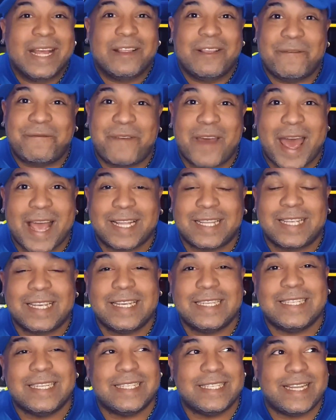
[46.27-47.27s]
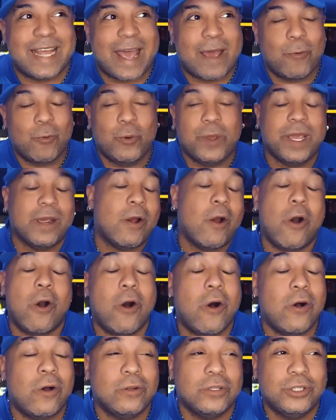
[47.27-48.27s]
fact is that we're
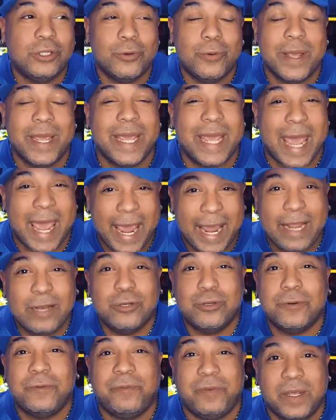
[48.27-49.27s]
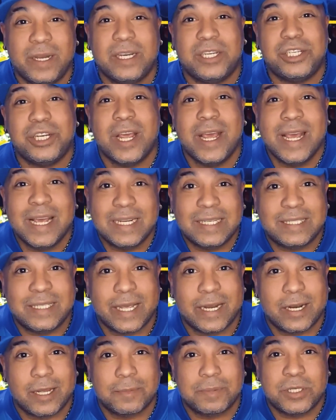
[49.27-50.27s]
all doing angelfish setups